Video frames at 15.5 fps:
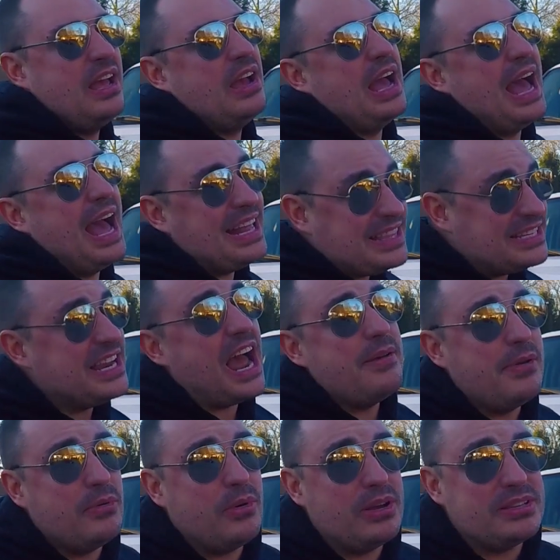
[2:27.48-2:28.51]
At the time
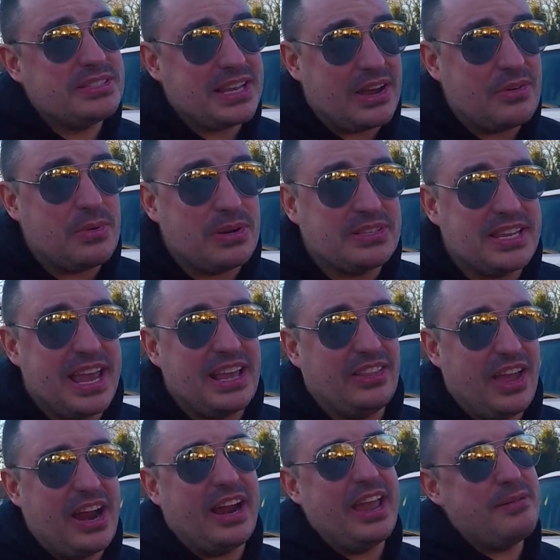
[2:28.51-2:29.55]
I was saying
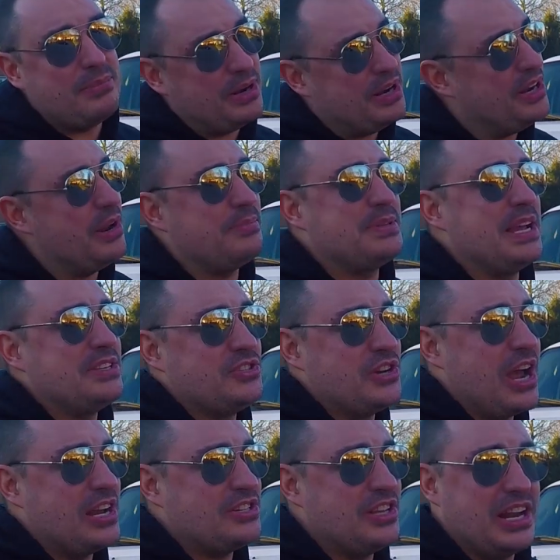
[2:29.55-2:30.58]
Lariat, but it upsets
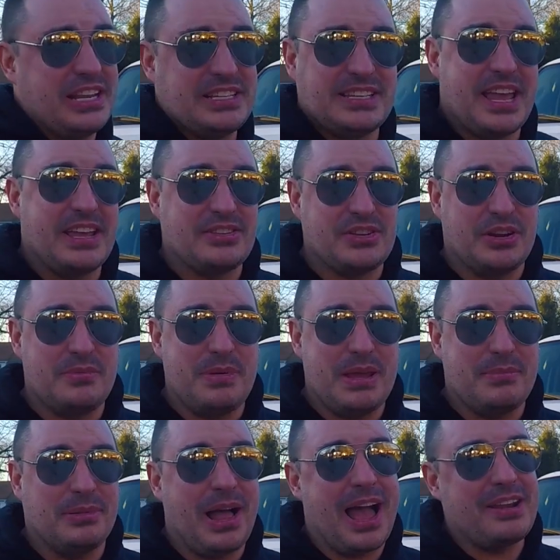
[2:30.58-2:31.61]
Josh that I say it's gonna be a
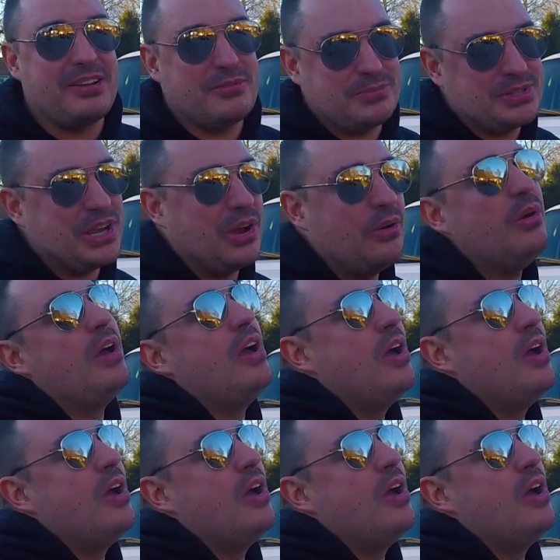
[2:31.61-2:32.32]
platinum, so